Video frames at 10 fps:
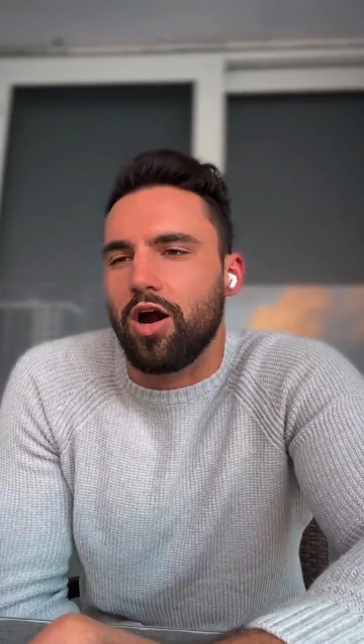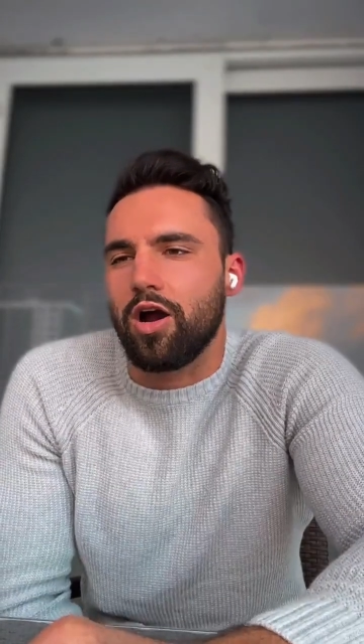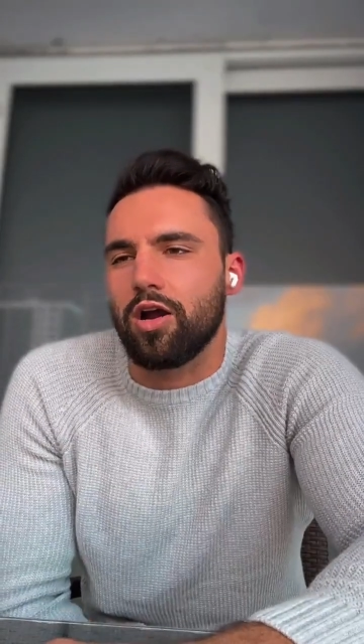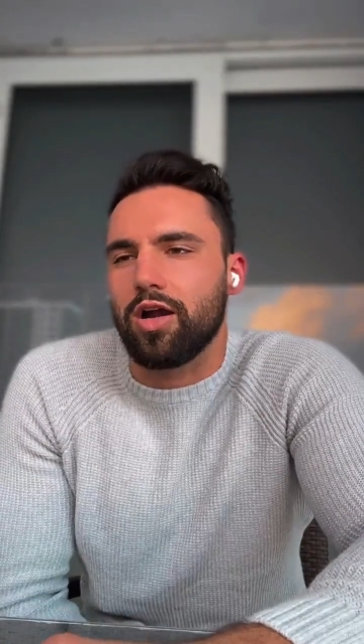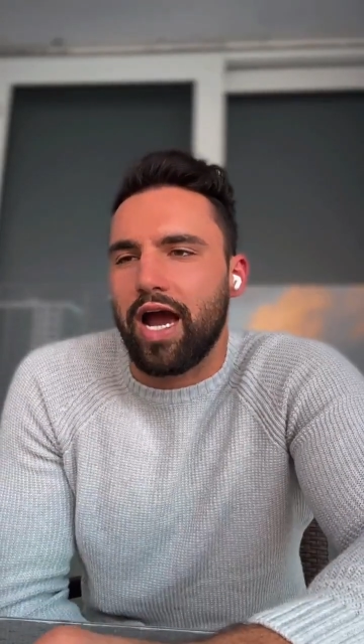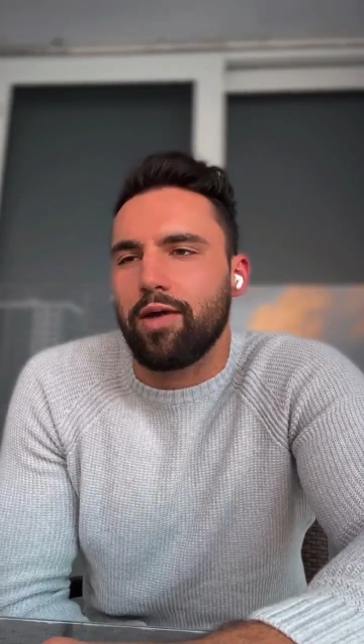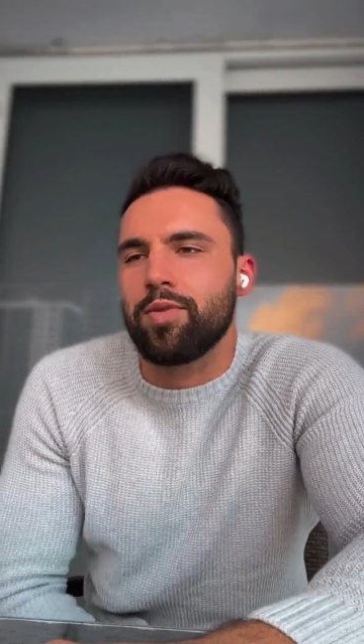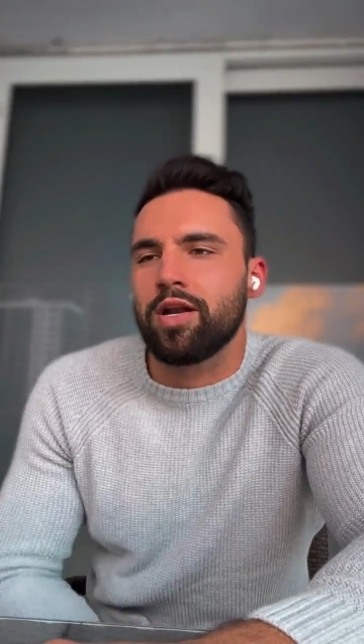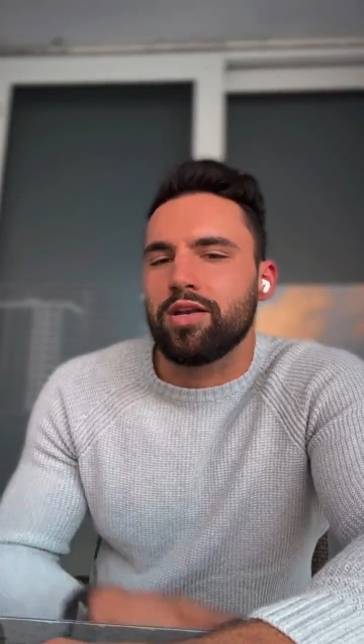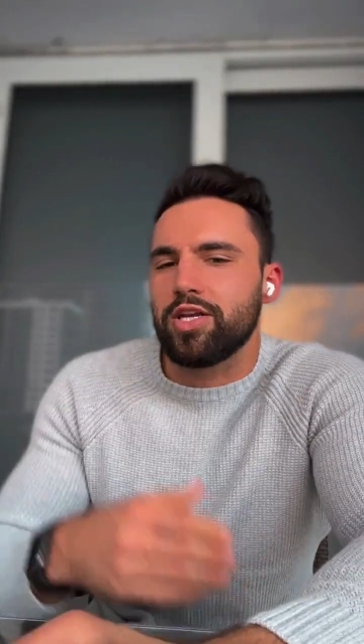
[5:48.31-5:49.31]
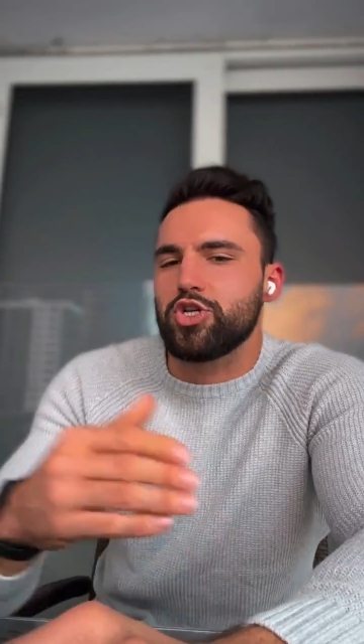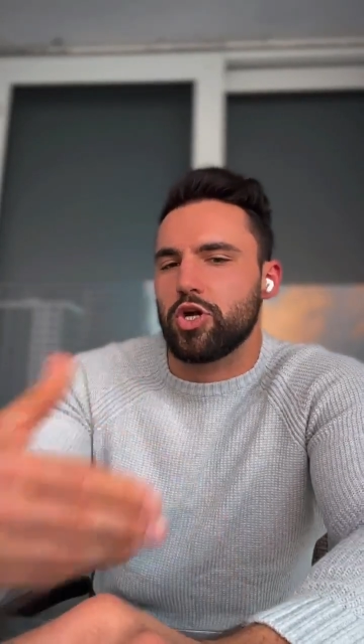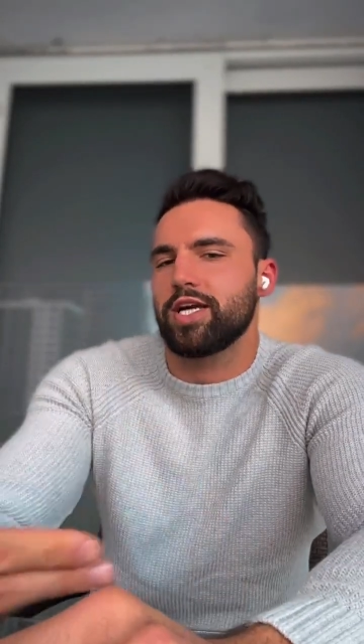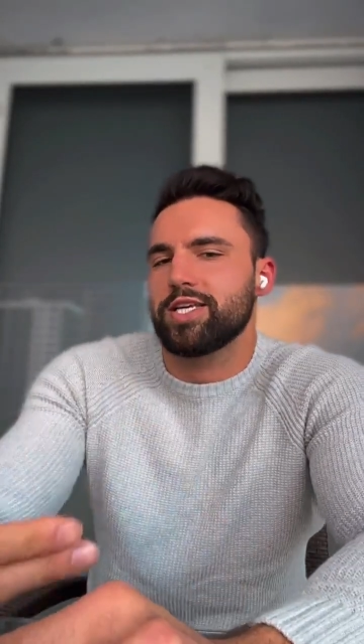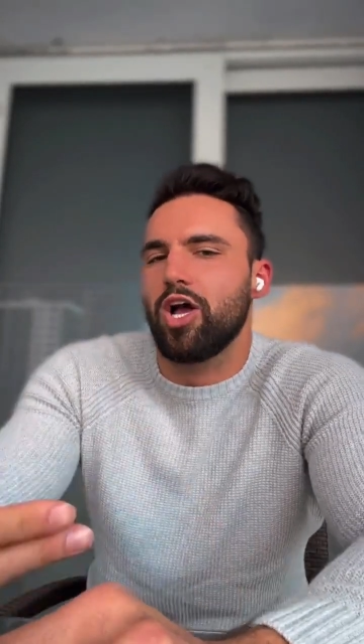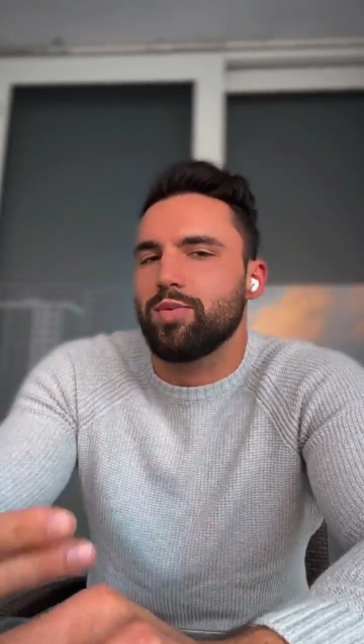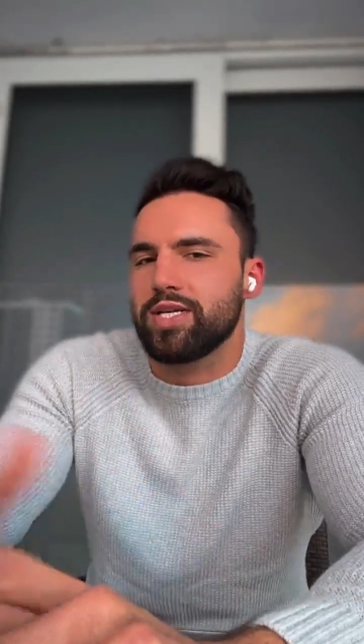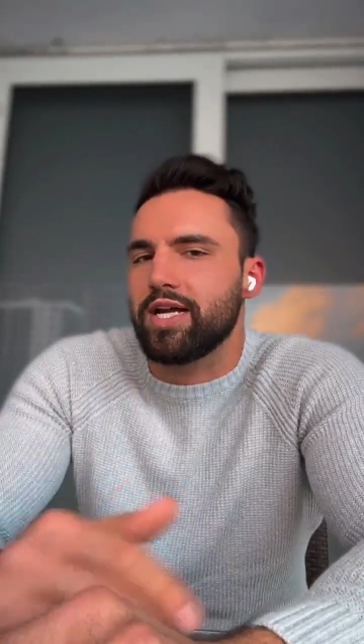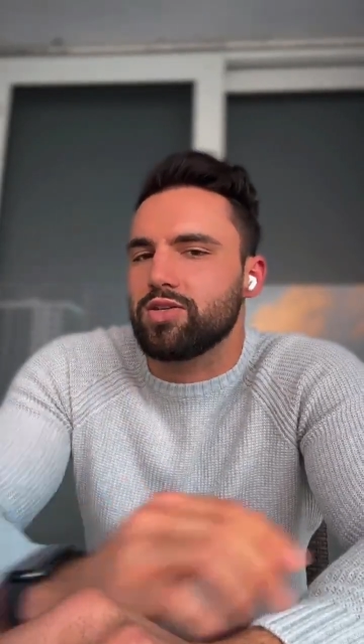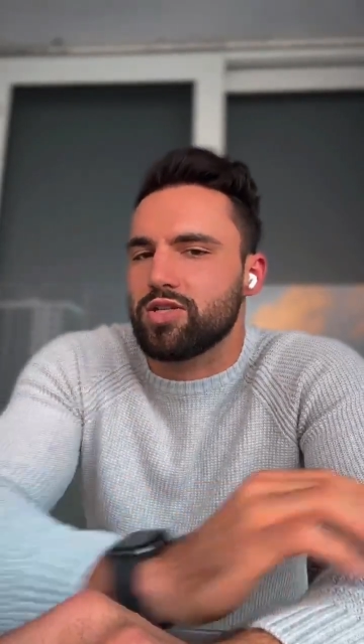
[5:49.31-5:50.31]
are I'm gonna need you
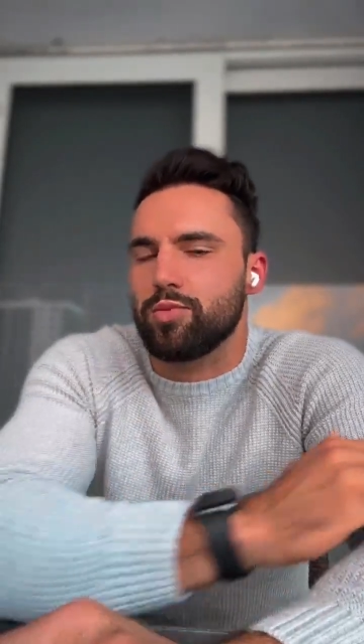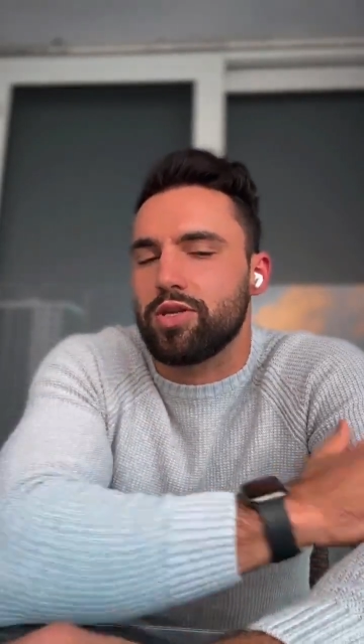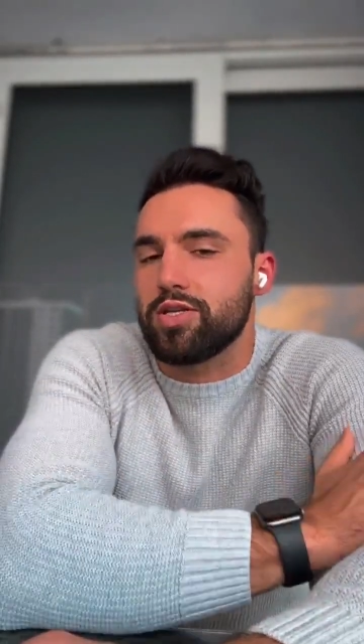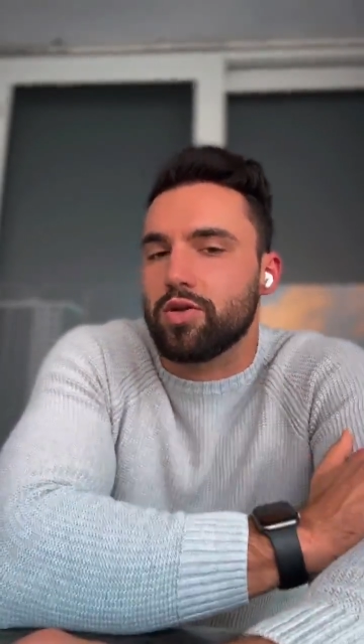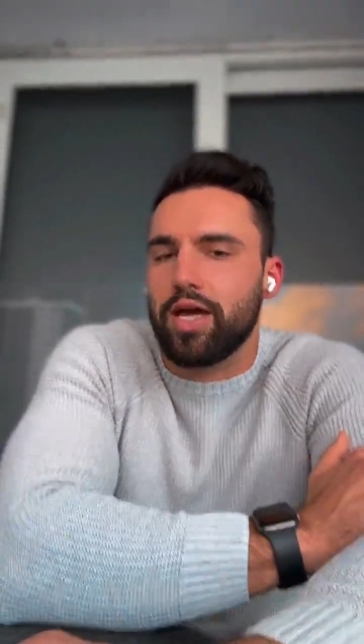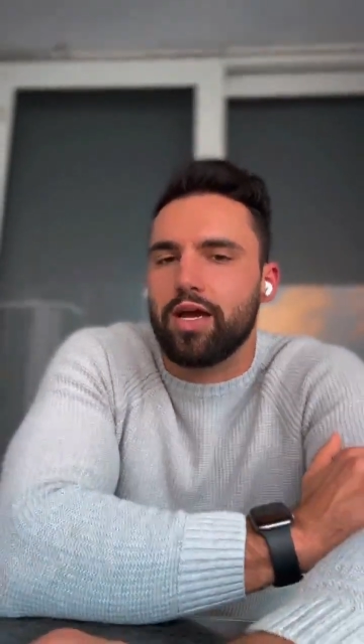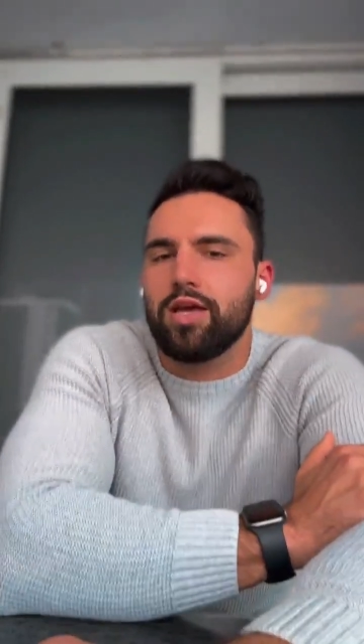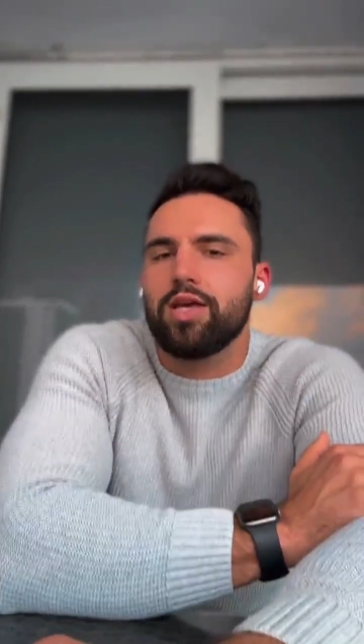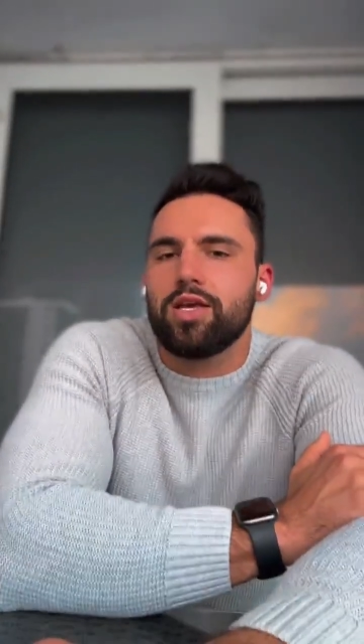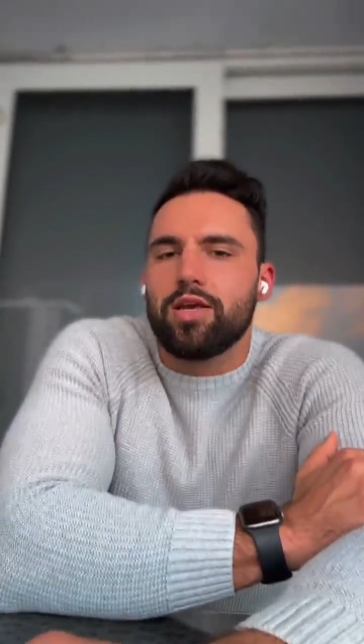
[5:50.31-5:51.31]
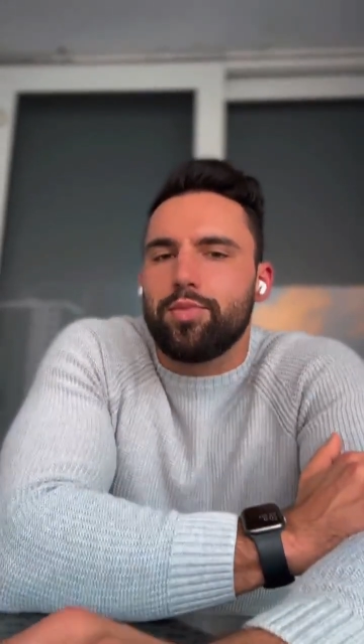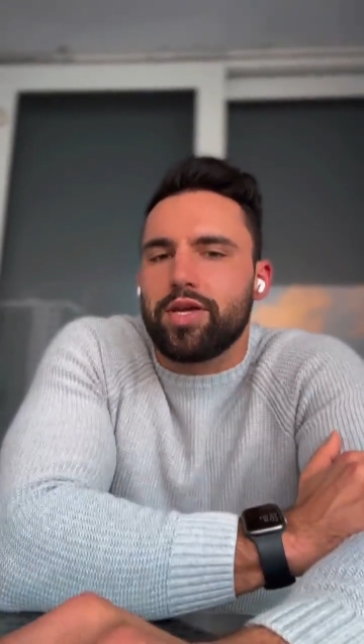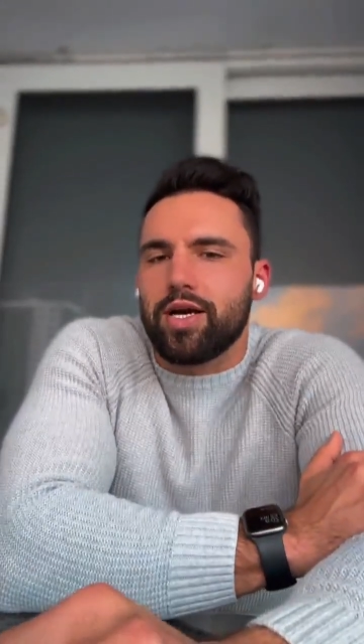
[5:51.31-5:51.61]
guys' help to answer some of these, okay?